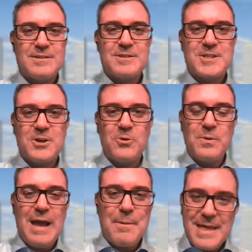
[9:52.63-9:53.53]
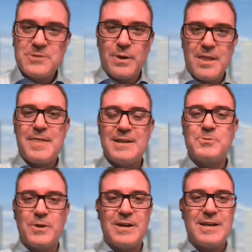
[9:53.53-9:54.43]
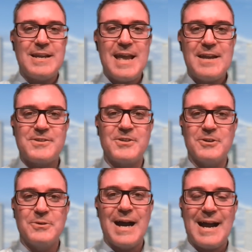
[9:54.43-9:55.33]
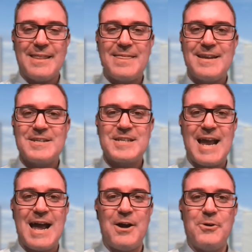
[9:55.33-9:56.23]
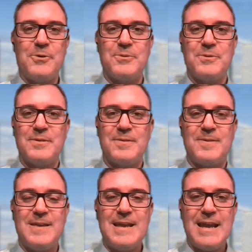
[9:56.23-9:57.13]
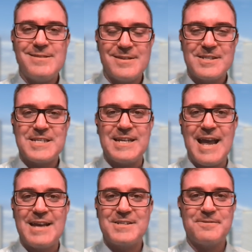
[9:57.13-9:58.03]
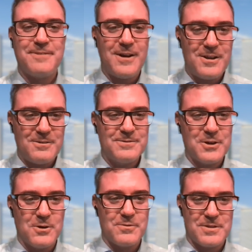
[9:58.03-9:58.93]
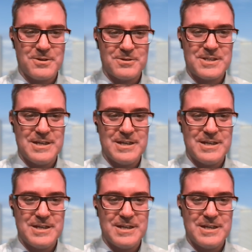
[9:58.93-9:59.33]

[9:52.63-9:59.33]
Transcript: So, I mean, that's one of the things we're going to get to, I think, is how the agency has evolved over those